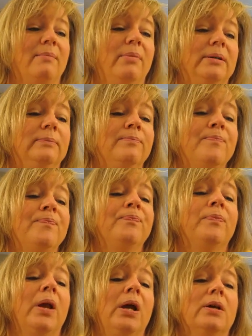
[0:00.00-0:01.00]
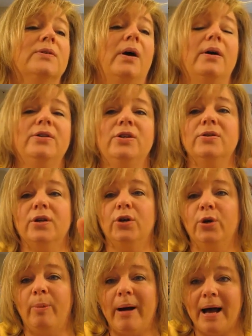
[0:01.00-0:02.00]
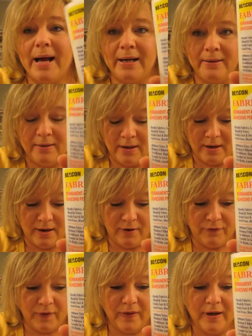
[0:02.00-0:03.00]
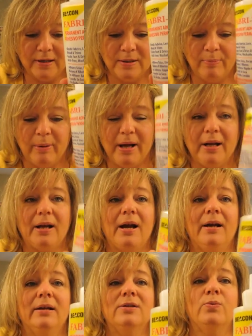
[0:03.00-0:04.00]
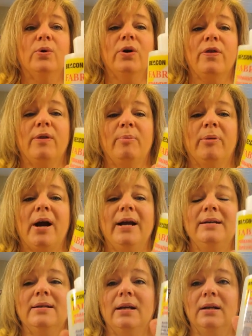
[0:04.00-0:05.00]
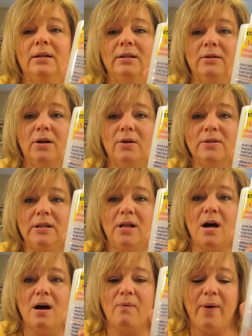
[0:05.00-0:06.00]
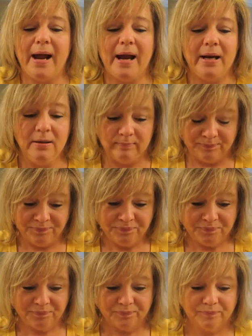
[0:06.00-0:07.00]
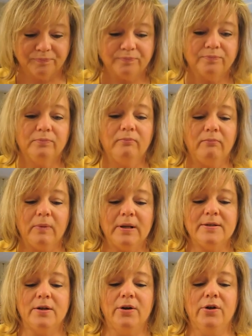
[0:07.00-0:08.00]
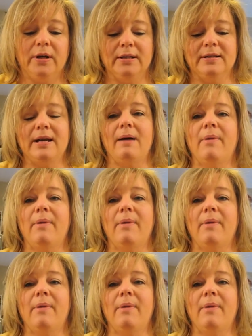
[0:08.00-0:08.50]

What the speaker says: but so I always use a coupon for this, but it's worth the price, and a little goes a long way. So you can see I'm